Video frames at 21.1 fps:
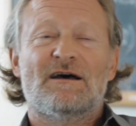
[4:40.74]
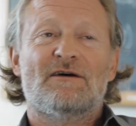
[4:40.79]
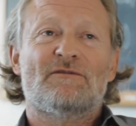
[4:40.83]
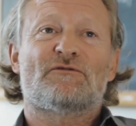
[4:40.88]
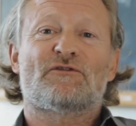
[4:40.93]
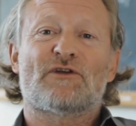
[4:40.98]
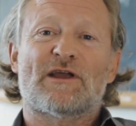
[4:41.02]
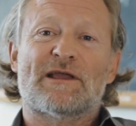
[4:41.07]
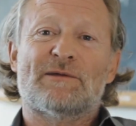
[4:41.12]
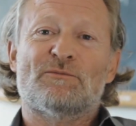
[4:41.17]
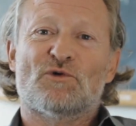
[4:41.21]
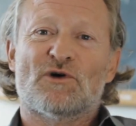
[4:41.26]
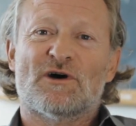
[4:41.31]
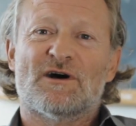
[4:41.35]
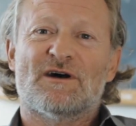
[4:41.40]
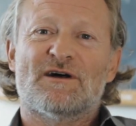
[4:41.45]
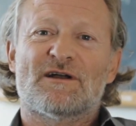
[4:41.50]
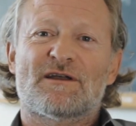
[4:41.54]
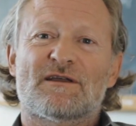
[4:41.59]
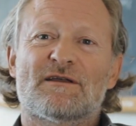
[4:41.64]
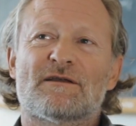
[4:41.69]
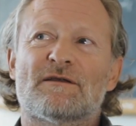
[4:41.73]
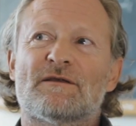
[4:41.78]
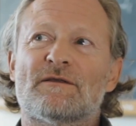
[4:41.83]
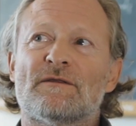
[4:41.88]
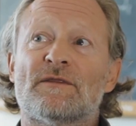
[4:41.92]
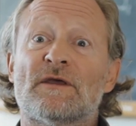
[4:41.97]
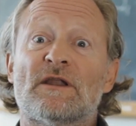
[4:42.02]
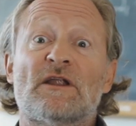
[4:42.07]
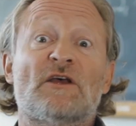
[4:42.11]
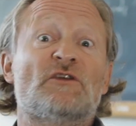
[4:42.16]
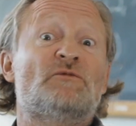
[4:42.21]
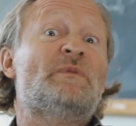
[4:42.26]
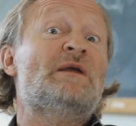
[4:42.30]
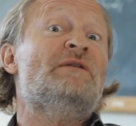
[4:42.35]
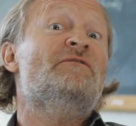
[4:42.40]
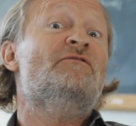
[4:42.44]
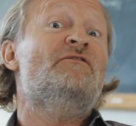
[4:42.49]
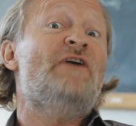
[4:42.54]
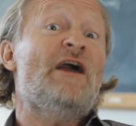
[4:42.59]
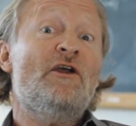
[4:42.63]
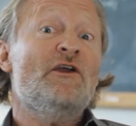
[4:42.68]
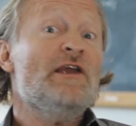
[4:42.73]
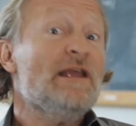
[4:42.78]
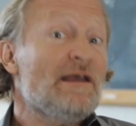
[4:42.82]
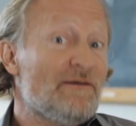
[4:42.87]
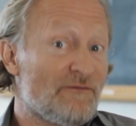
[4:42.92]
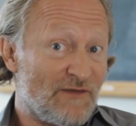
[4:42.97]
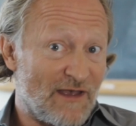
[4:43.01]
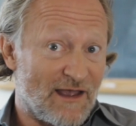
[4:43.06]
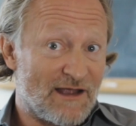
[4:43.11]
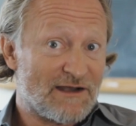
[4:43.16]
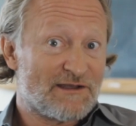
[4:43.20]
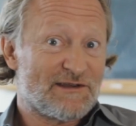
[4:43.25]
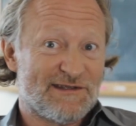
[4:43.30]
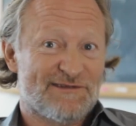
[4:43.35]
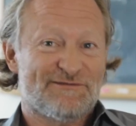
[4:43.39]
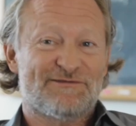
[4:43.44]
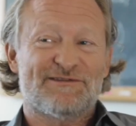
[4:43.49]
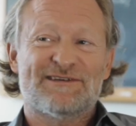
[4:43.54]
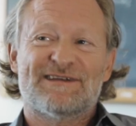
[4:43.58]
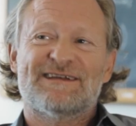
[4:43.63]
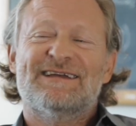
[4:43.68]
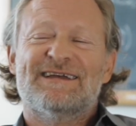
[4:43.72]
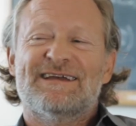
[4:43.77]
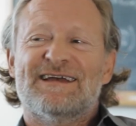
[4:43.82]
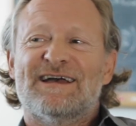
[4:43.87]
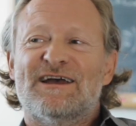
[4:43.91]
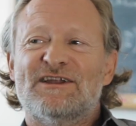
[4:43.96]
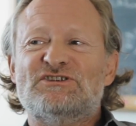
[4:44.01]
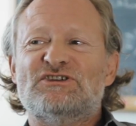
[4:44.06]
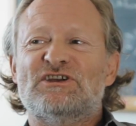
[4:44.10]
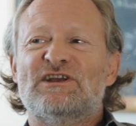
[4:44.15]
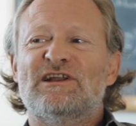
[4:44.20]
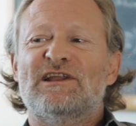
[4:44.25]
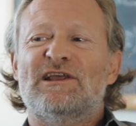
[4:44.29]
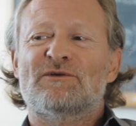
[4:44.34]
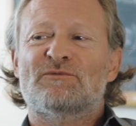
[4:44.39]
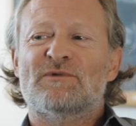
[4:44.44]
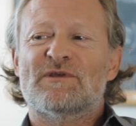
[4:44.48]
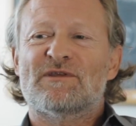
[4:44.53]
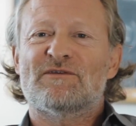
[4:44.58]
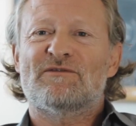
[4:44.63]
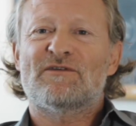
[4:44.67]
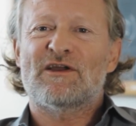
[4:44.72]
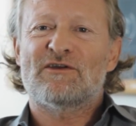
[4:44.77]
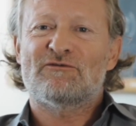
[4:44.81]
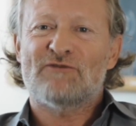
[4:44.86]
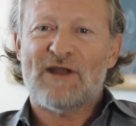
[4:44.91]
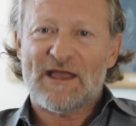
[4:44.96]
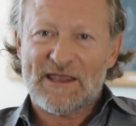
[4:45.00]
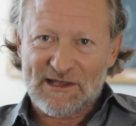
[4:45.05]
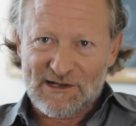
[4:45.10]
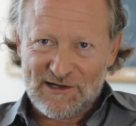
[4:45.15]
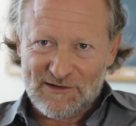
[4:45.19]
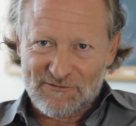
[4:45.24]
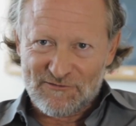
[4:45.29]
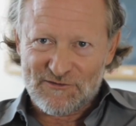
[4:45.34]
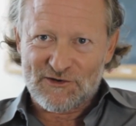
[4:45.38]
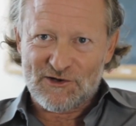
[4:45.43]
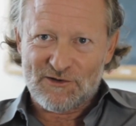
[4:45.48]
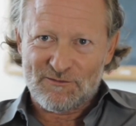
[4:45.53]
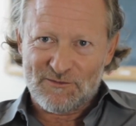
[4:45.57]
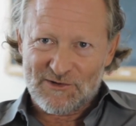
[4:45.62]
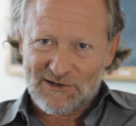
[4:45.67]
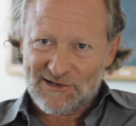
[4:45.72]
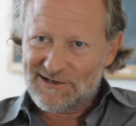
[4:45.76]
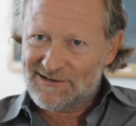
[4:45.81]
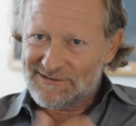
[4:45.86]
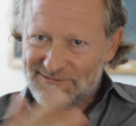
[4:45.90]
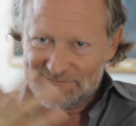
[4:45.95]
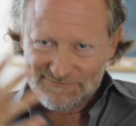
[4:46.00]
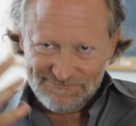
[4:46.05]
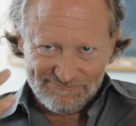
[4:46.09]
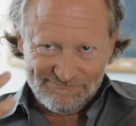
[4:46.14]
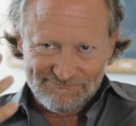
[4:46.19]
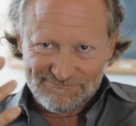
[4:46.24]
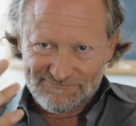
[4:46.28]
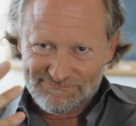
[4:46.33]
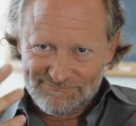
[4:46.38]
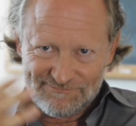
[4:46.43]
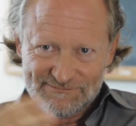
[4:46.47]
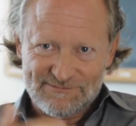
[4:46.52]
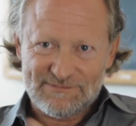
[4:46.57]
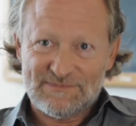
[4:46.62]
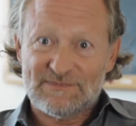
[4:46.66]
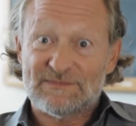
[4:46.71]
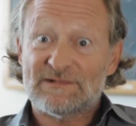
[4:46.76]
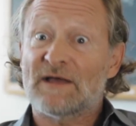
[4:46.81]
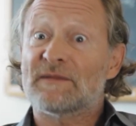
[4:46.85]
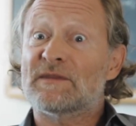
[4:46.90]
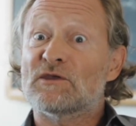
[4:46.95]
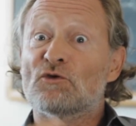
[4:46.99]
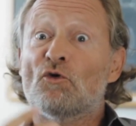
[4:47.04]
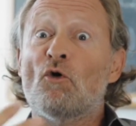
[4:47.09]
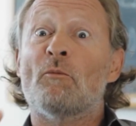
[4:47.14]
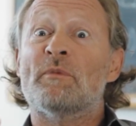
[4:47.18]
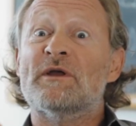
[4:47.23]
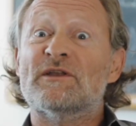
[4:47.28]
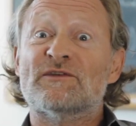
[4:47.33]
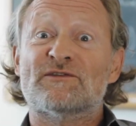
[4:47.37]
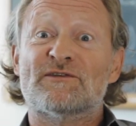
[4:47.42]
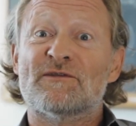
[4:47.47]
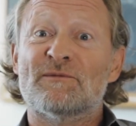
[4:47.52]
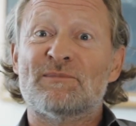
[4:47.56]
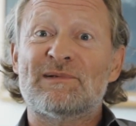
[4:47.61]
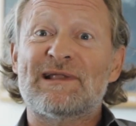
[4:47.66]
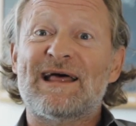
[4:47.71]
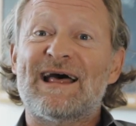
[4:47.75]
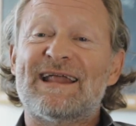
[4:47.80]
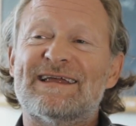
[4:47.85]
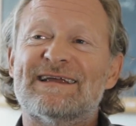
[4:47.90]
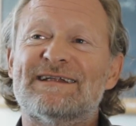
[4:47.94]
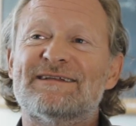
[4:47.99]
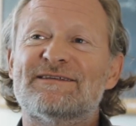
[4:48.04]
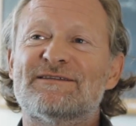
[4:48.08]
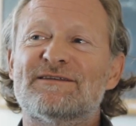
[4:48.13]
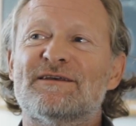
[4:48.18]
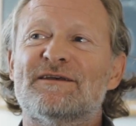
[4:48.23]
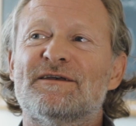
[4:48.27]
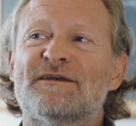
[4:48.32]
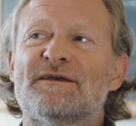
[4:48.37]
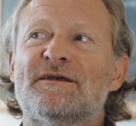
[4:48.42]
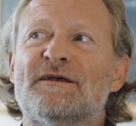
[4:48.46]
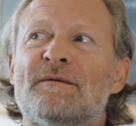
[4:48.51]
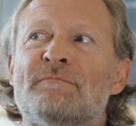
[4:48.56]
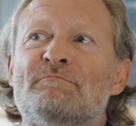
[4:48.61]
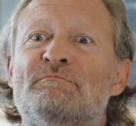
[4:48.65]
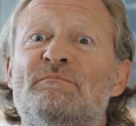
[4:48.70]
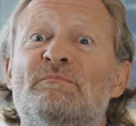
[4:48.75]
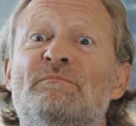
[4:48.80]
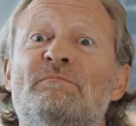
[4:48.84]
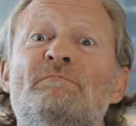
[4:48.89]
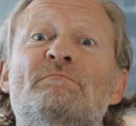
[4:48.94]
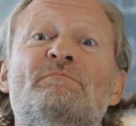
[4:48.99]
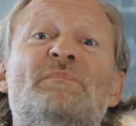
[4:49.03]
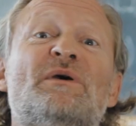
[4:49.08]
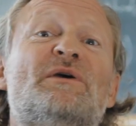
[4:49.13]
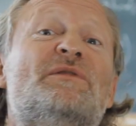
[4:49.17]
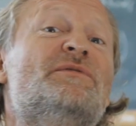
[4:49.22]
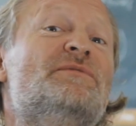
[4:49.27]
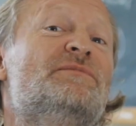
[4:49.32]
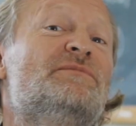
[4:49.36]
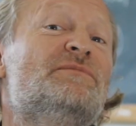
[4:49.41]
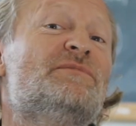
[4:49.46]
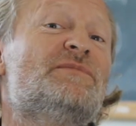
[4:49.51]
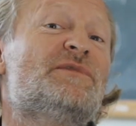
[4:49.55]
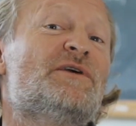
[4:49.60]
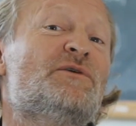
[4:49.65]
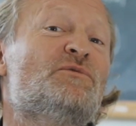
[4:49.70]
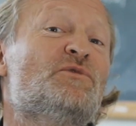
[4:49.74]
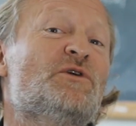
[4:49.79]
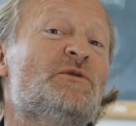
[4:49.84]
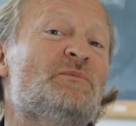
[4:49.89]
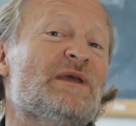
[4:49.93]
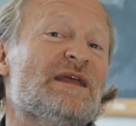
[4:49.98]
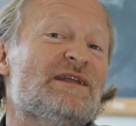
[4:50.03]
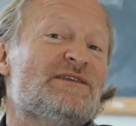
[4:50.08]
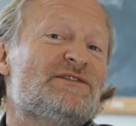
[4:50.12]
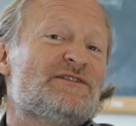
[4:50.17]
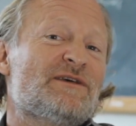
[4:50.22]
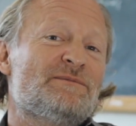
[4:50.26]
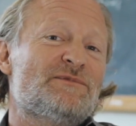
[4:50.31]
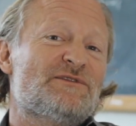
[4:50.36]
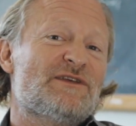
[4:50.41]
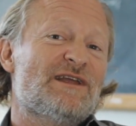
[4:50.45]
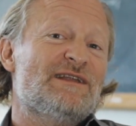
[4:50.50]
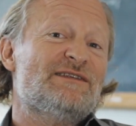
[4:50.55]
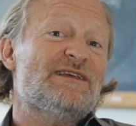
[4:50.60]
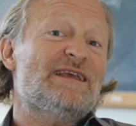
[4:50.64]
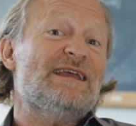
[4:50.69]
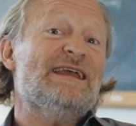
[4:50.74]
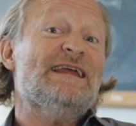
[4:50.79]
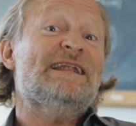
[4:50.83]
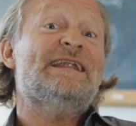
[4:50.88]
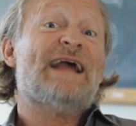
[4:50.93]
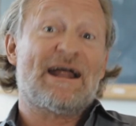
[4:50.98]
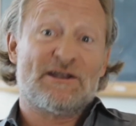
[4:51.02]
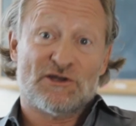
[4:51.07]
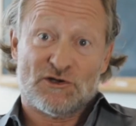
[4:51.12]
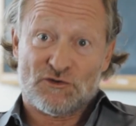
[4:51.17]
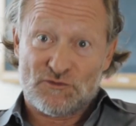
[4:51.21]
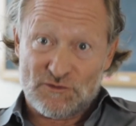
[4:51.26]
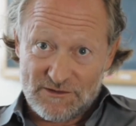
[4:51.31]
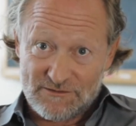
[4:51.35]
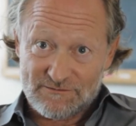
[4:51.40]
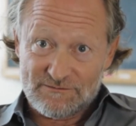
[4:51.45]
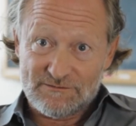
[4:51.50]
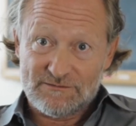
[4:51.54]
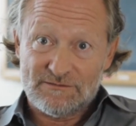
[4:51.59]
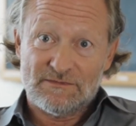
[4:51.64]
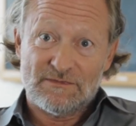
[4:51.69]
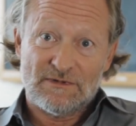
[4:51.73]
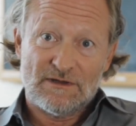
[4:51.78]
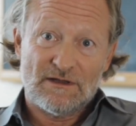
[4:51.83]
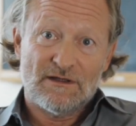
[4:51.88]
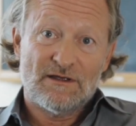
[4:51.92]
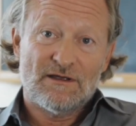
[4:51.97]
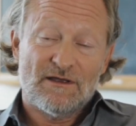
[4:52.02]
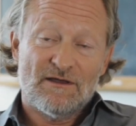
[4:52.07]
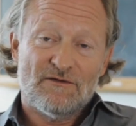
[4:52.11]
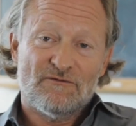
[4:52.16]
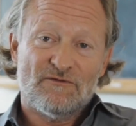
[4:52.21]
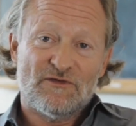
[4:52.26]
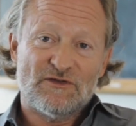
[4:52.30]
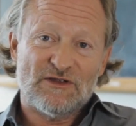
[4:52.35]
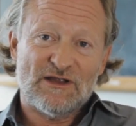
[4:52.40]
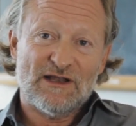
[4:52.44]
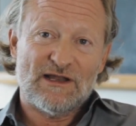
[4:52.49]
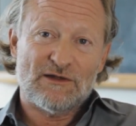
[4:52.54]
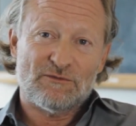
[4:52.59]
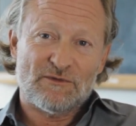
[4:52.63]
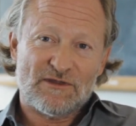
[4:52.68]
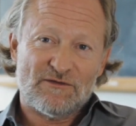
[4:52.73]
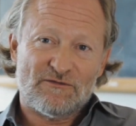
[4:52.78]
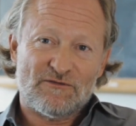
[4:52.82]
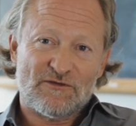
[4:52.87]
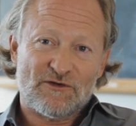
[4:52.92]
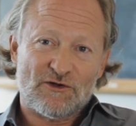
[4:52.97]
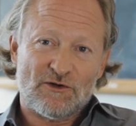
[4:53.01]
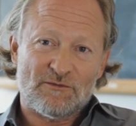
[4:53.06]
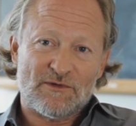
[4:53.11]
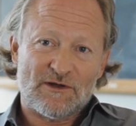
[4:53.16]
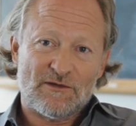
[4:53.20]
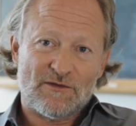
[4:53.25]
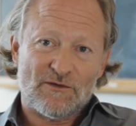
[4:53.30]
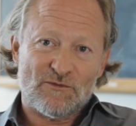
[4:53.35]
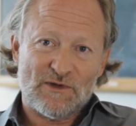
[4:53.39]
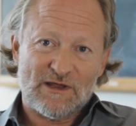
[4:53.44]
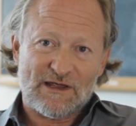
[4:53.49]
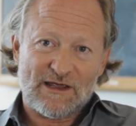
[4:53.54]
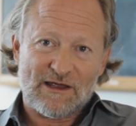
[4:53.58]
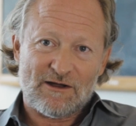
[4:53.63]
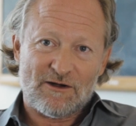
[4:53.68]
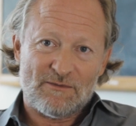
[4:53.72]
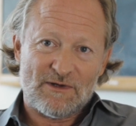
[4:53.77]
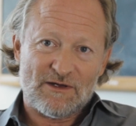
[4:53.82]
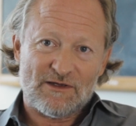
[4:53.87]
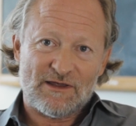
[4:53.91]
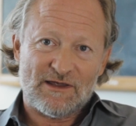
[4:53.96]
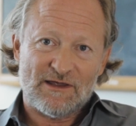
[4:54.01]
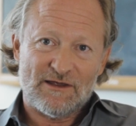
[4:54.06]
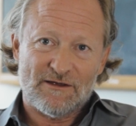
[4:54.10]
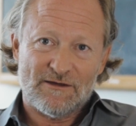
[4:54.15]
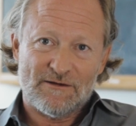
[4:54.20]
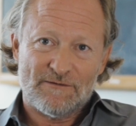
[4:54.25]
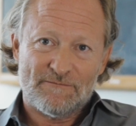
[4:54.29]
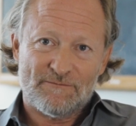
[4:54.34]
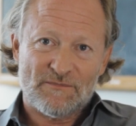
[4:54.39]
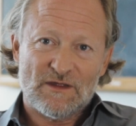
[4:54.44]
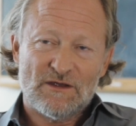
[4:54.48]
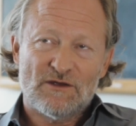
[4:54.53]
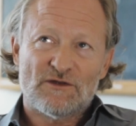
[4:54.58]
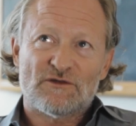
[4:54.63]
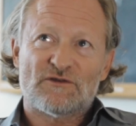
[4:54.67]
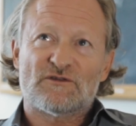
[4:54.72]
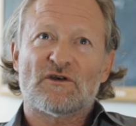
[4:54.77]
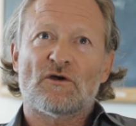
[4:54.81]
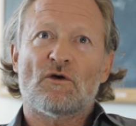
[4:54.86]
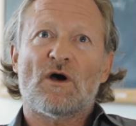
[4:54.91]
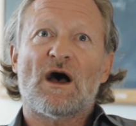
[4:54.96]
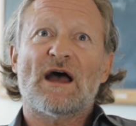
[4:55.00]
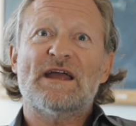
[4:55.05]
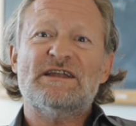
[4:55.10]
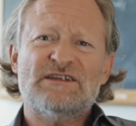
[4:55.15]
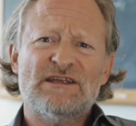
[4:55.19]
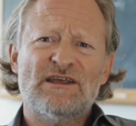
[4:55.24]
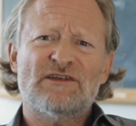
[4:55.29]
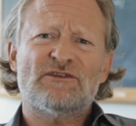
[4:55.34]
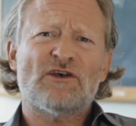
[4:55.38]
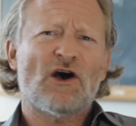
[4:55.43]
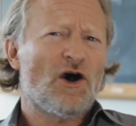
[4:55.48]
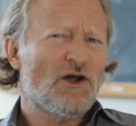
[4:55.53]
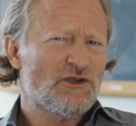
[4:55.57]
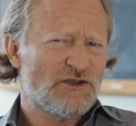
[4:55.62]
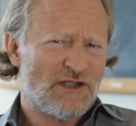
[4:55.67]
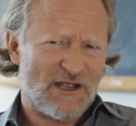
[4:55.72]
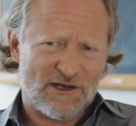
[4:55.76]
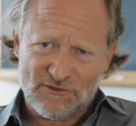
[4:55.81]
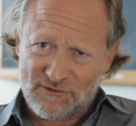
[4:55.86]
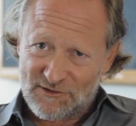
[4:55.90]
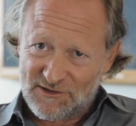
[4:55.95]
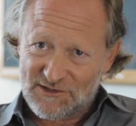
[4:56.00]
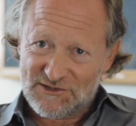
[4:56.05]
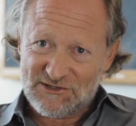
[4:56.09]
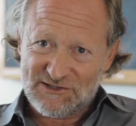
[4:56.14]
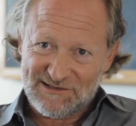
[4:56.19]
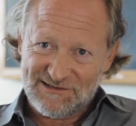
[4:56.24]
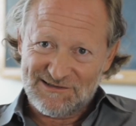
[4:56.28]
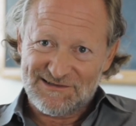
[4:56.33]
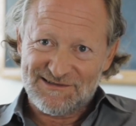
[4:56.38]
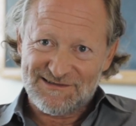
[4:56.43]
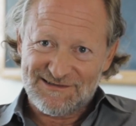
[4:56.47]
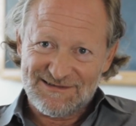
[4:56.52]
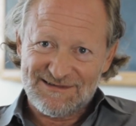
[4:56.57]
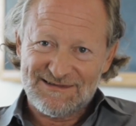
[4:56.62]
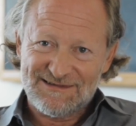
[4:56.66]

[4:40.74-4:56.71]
framework that has been very effective at dealing with a very regular phenomena, like the orbits of the planets, but that would be in some sense inadequate for dealing with the phenomena that we care about here. So ideas are technologies.